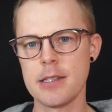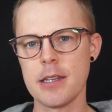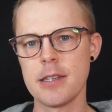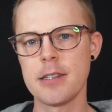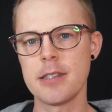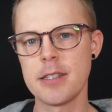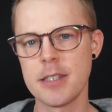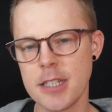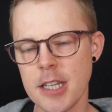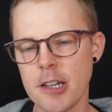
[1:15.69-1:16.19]

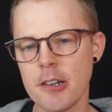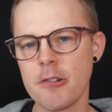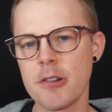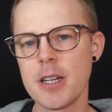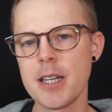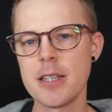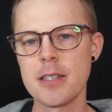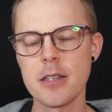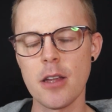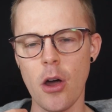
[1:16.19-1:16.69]

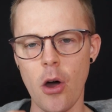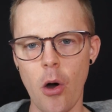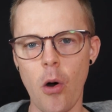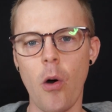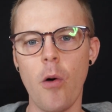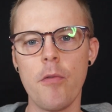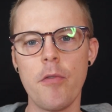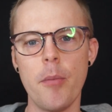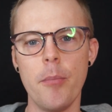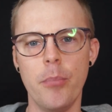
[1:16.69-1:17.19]
series
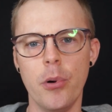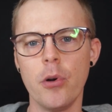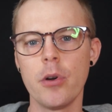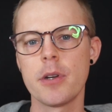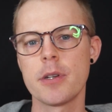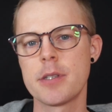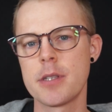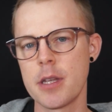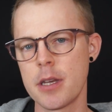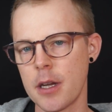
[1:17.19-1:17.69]
of
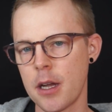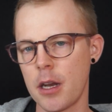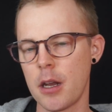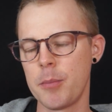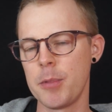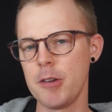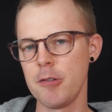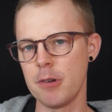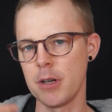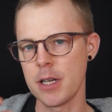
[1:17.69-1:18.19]
books that are going to
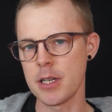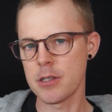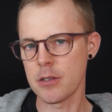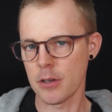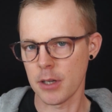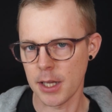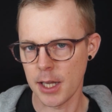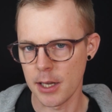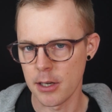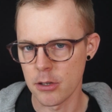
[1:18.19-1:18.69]
be released
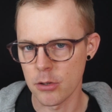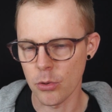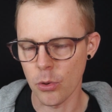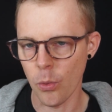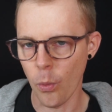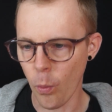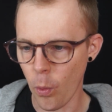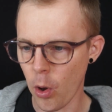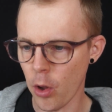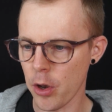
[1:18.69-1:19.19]
on Kindle
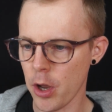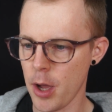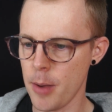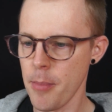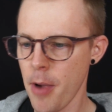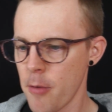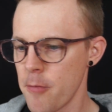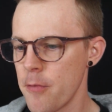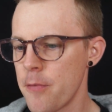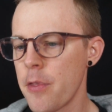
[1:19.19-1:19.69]
one a
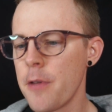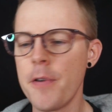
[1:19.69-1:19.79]
month.